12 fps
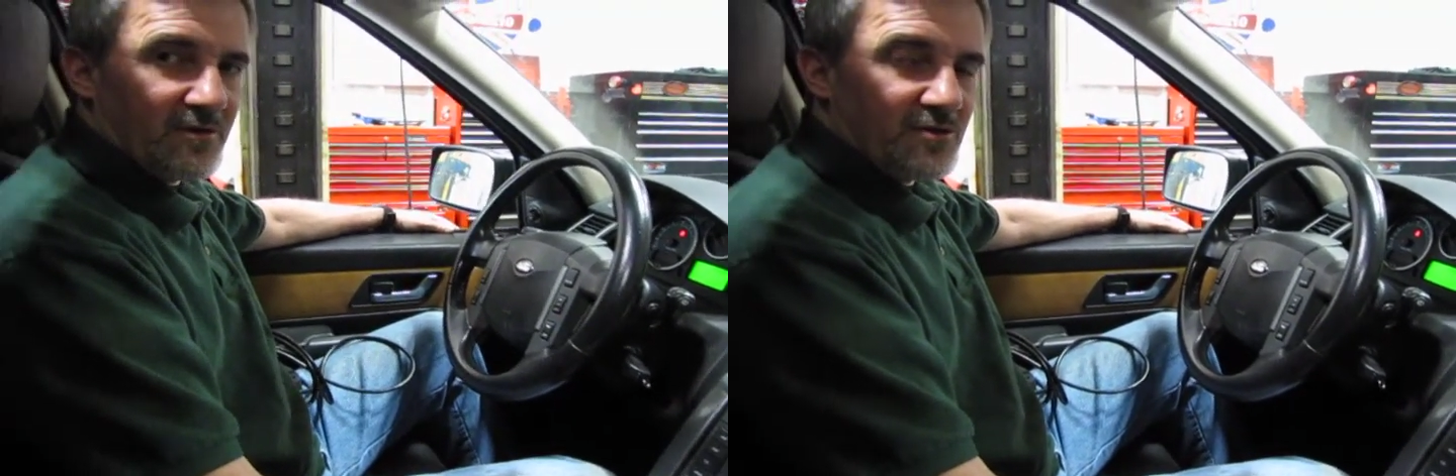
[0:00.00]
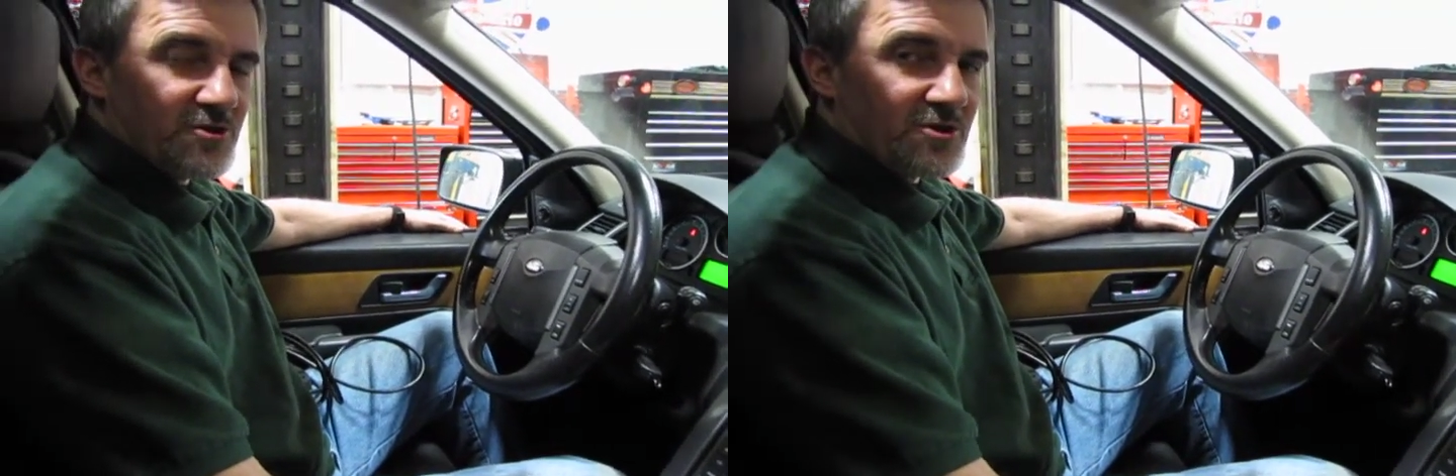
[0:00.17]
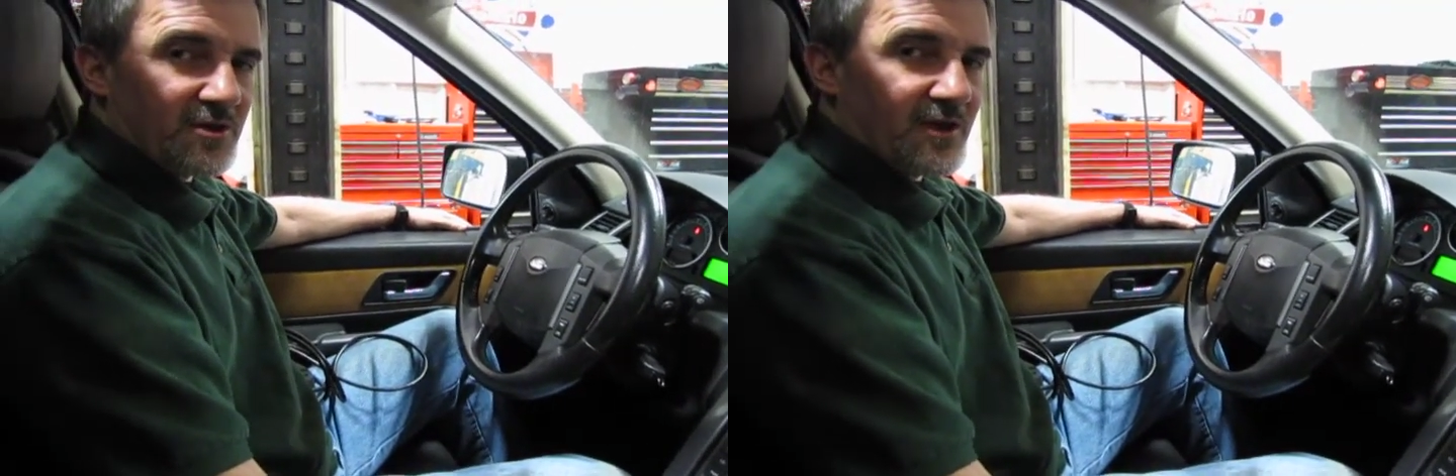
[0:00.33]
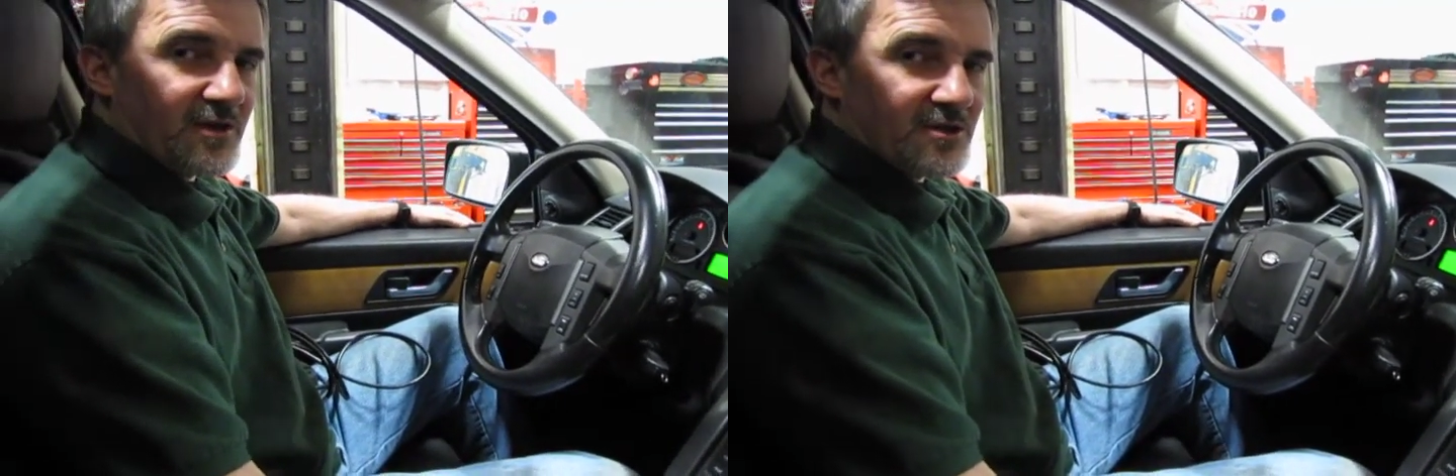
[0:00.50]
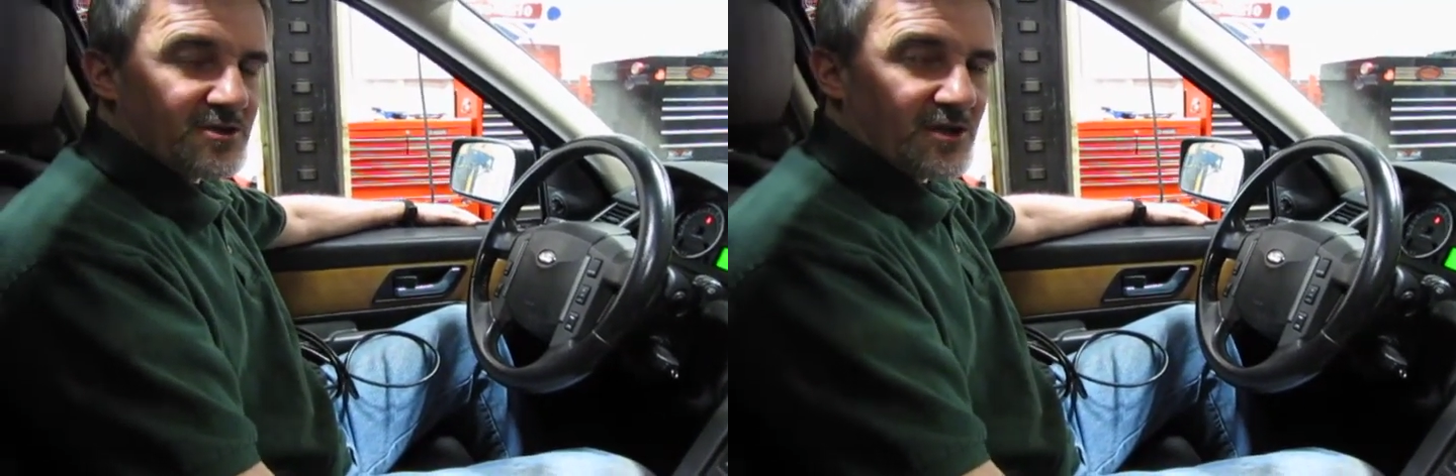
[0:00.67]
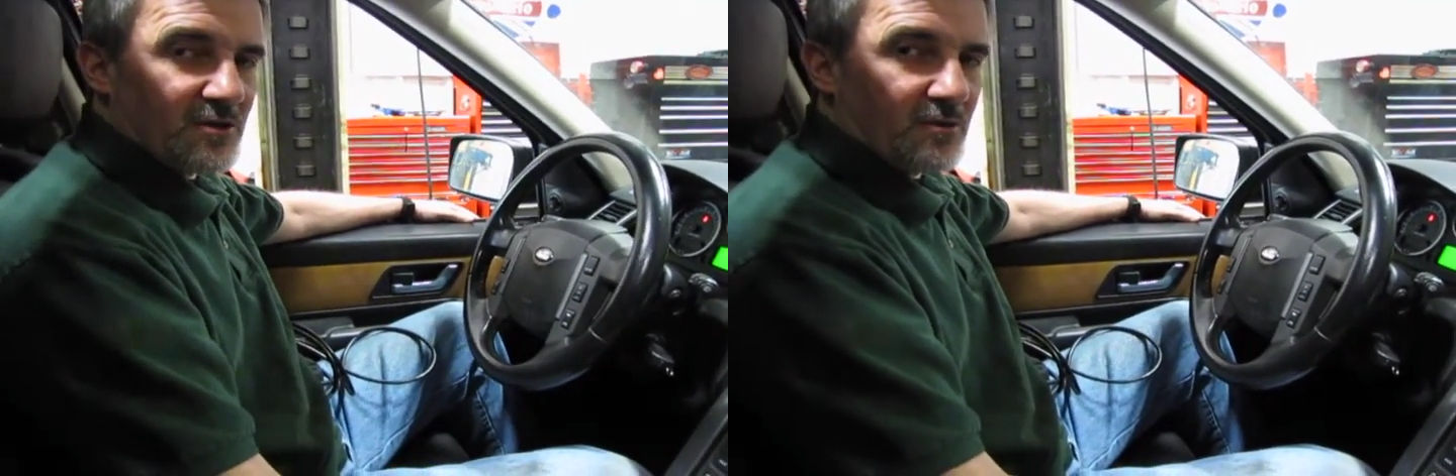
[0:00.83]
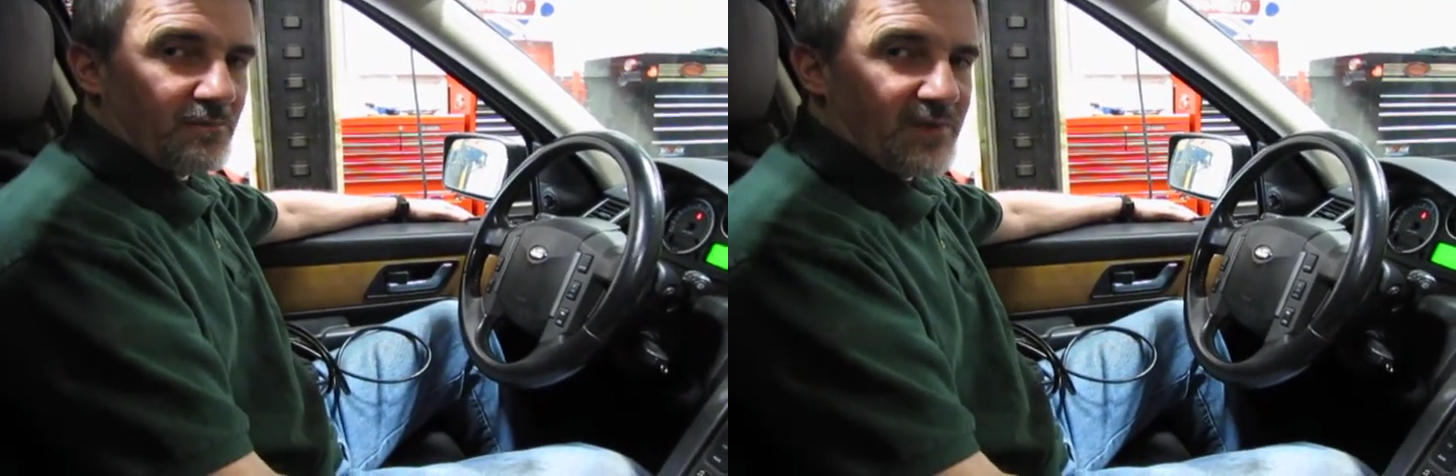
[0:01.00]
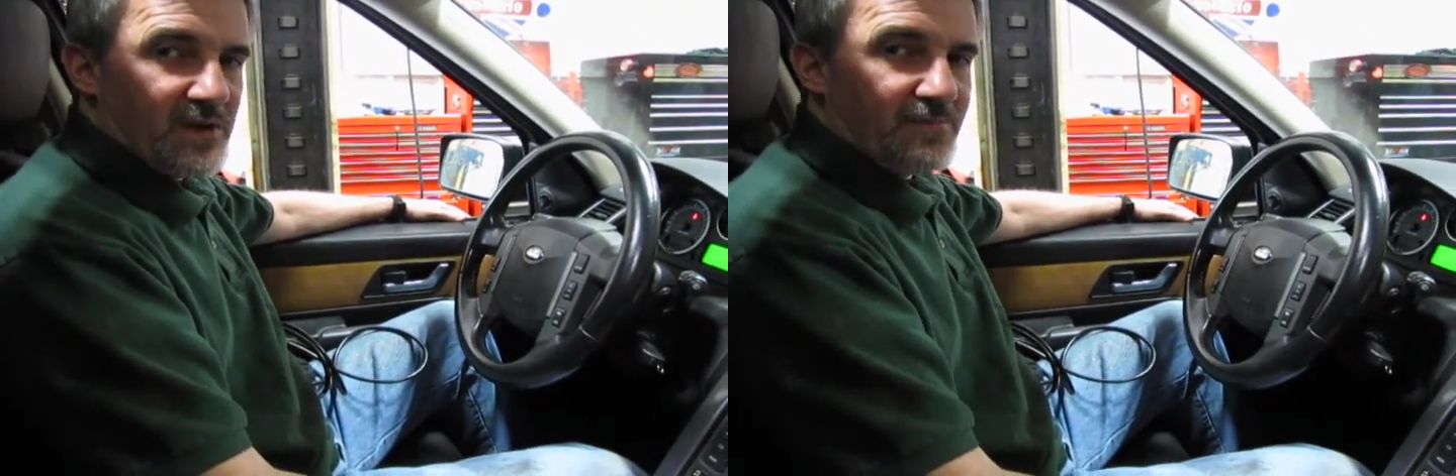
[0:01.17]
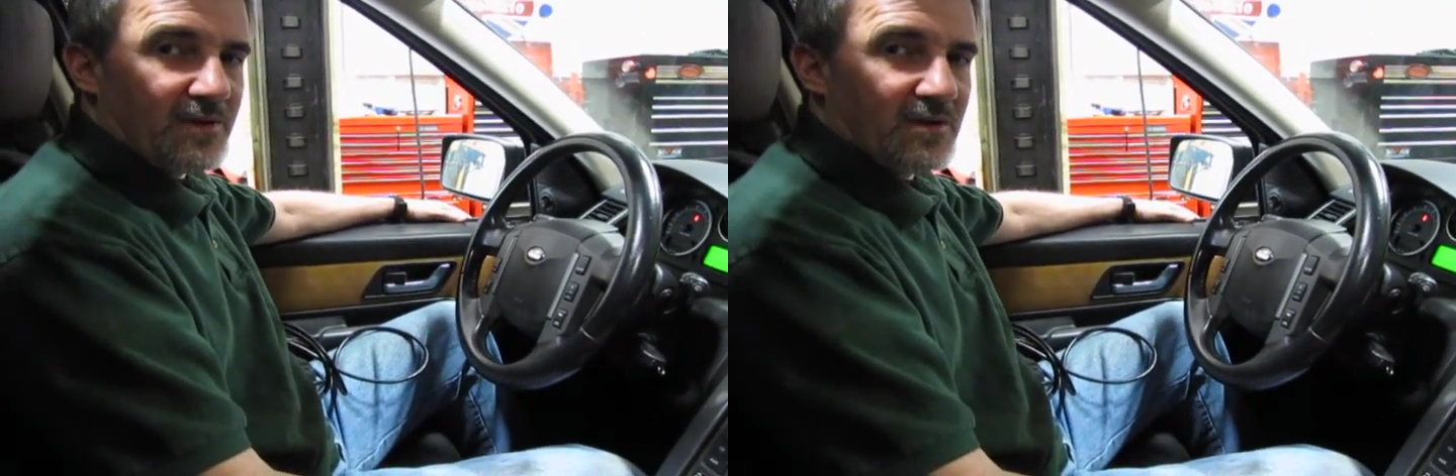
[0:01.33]
you should get a single
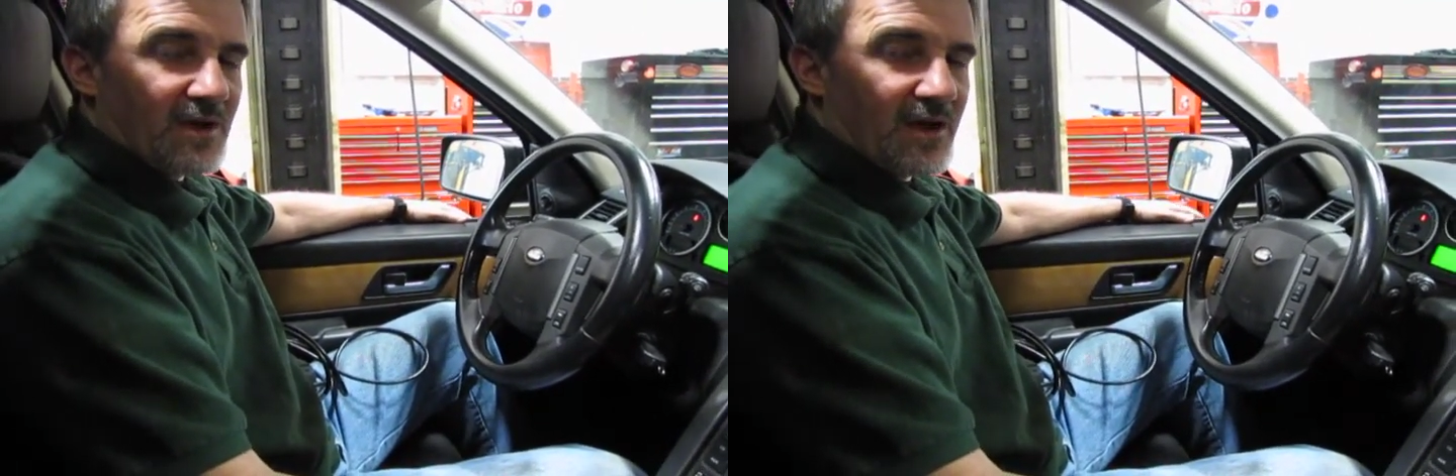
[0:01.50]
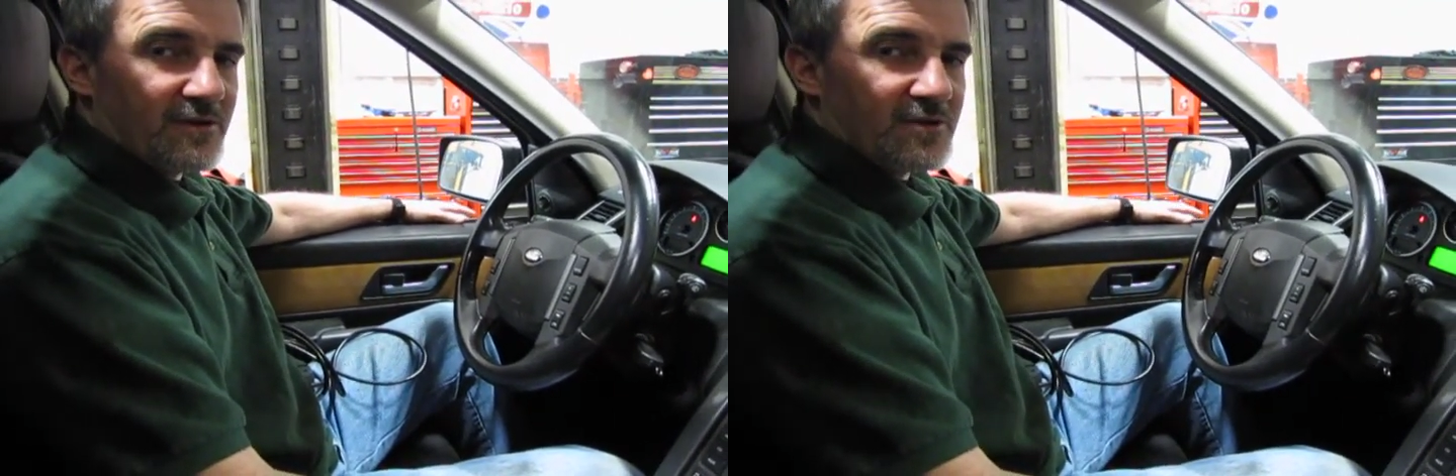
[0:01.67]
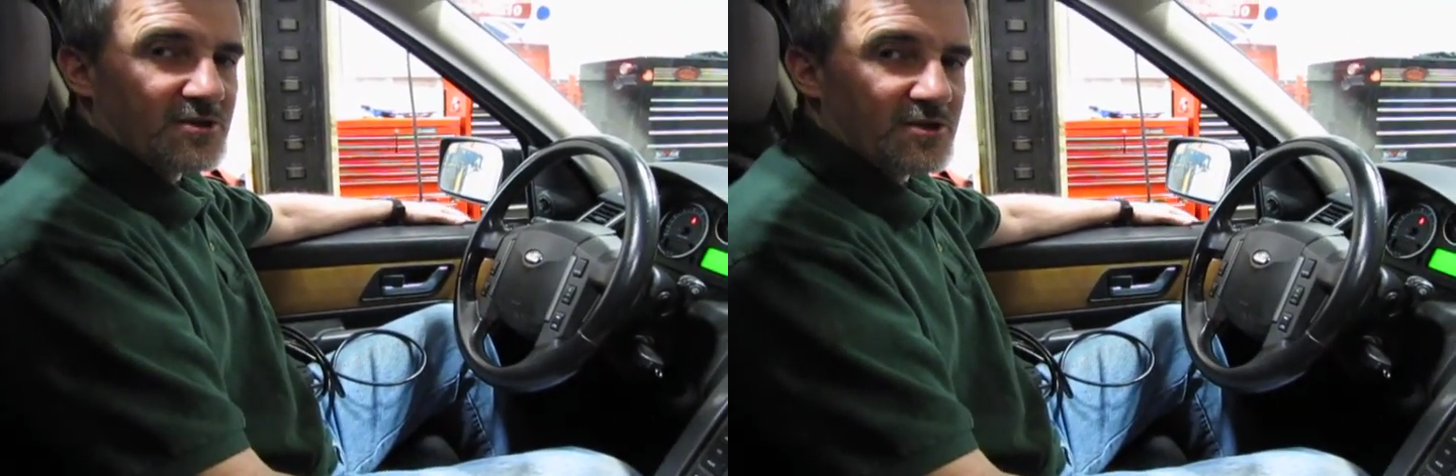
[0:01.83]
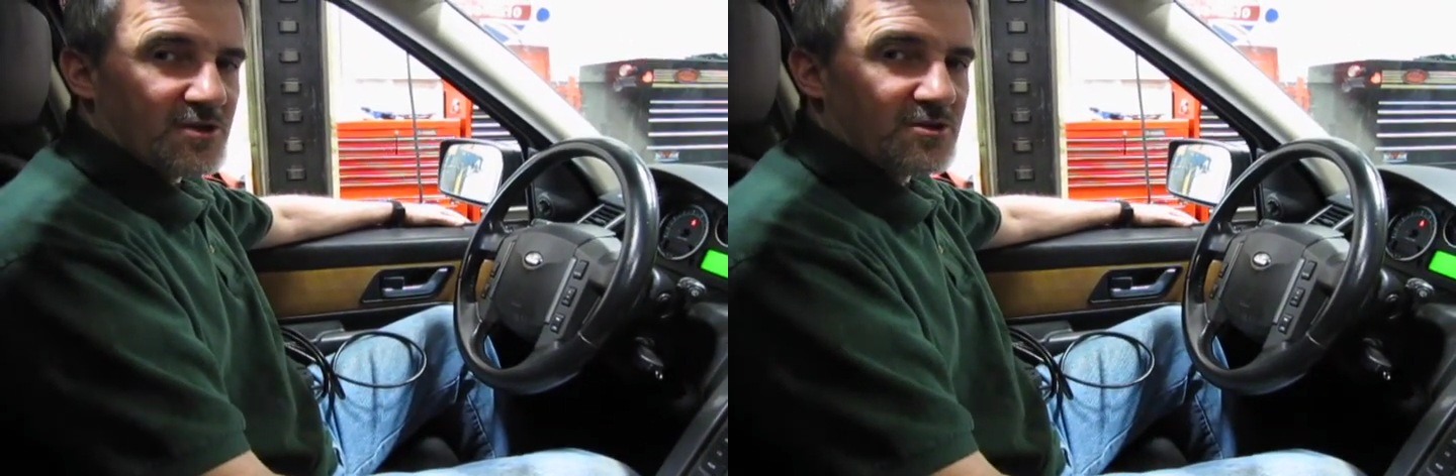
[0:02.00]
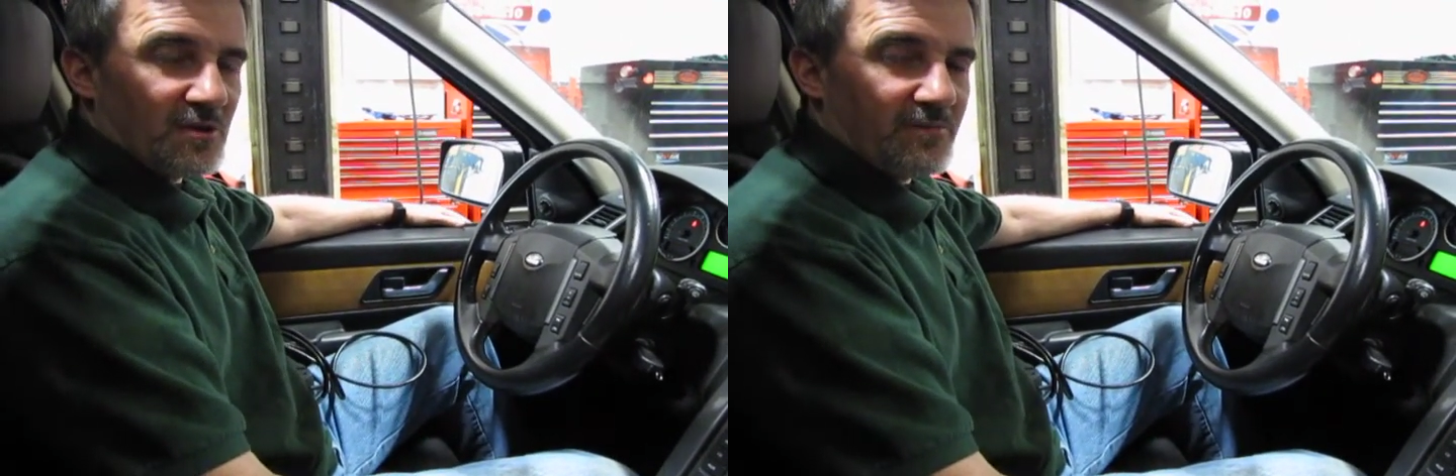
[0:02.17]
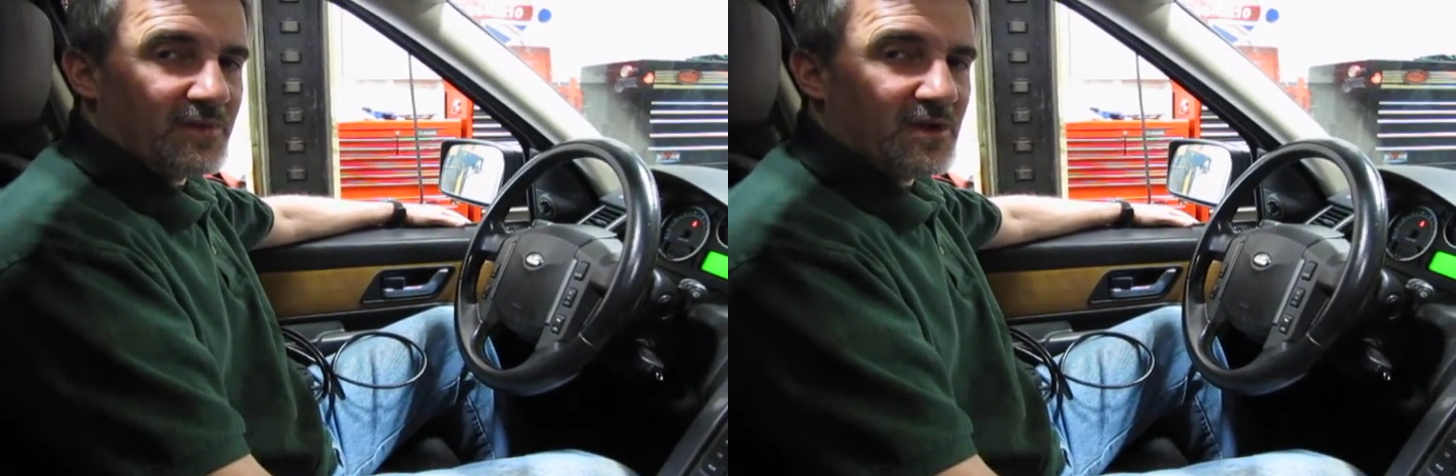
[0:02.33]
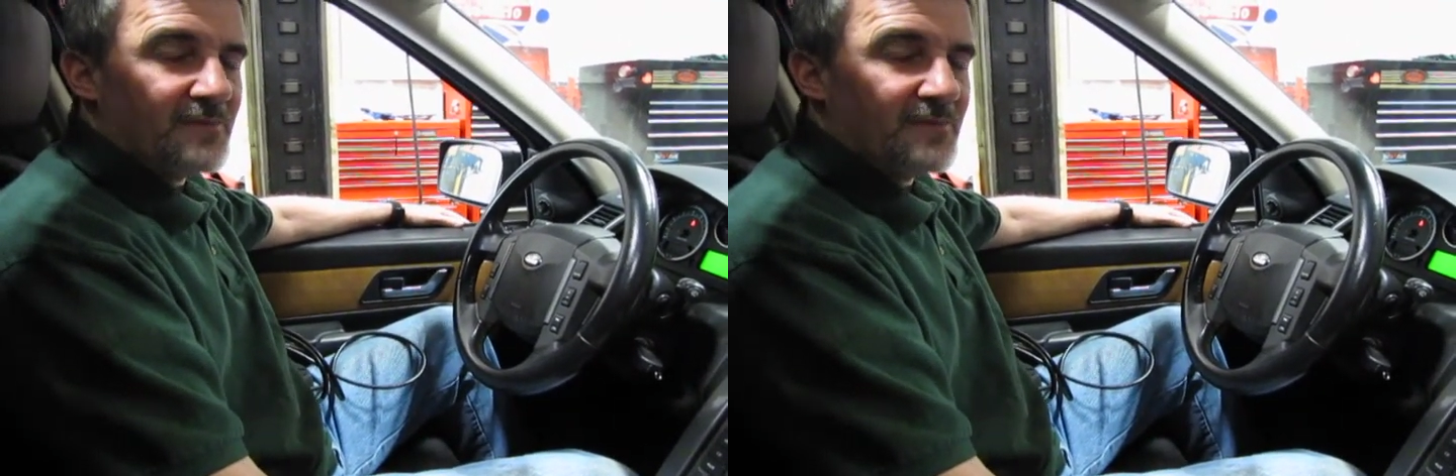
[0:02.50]
beep out of the system,